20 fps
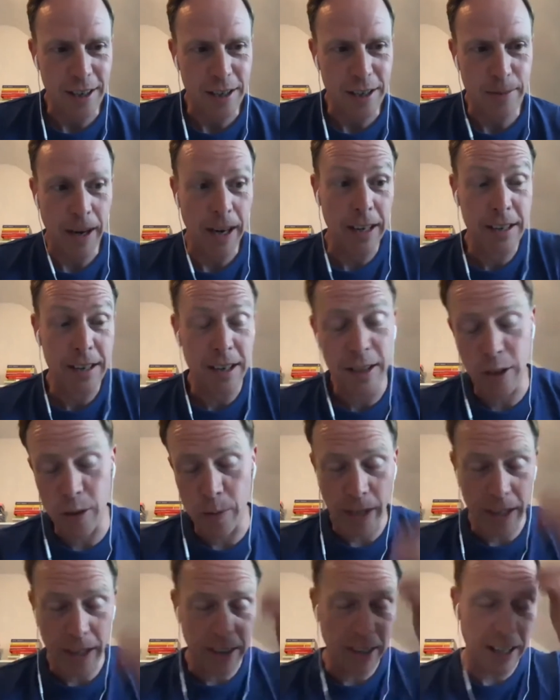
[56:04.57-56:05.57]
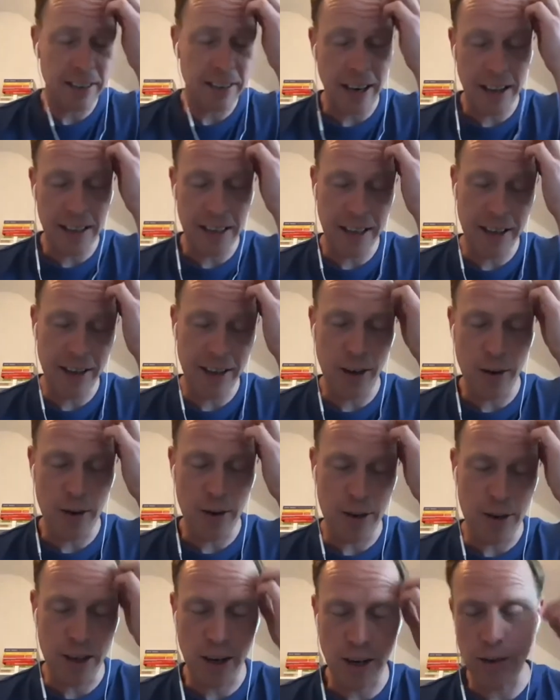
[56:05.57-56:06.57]
It's about actually doing things. And I think
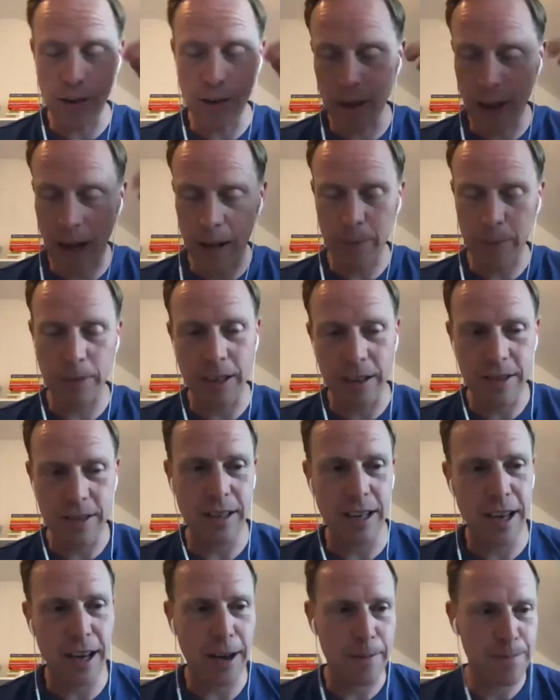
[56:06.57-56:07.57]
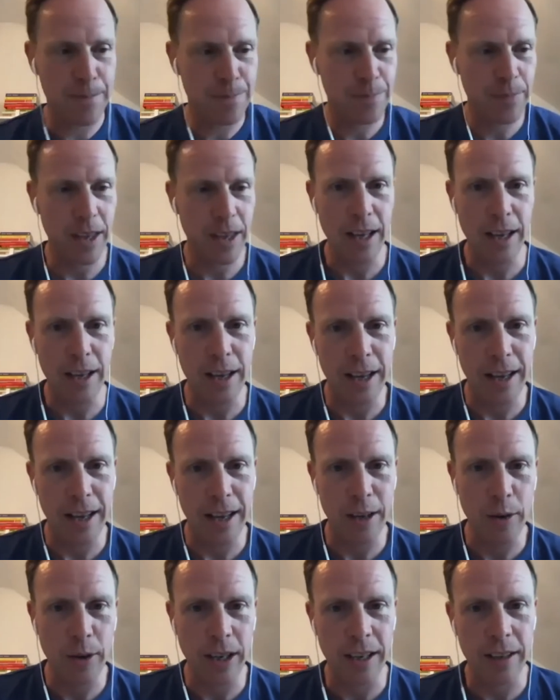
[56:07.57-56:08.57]
you helped us
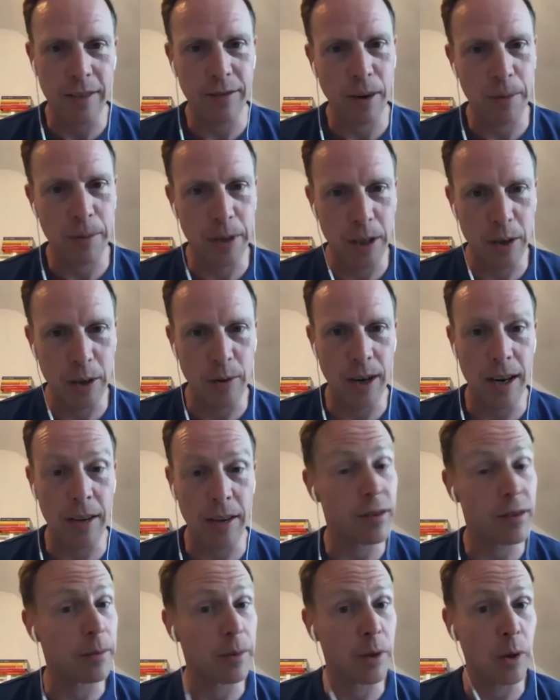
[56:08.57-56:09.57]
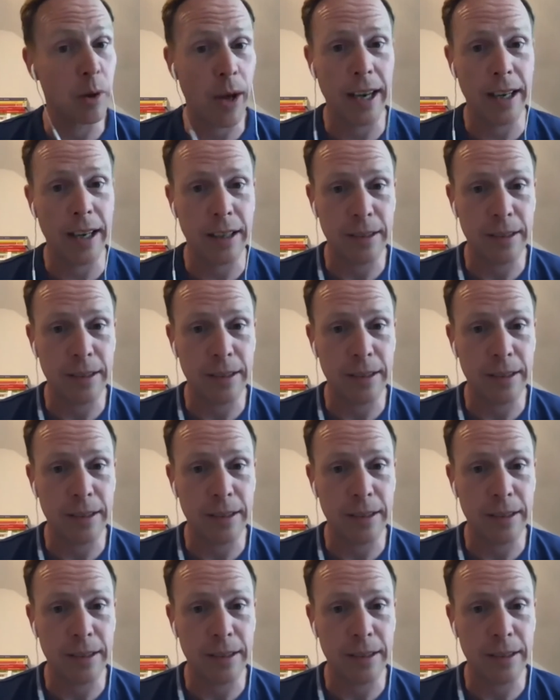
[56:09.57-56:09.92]
look at it from a new angle.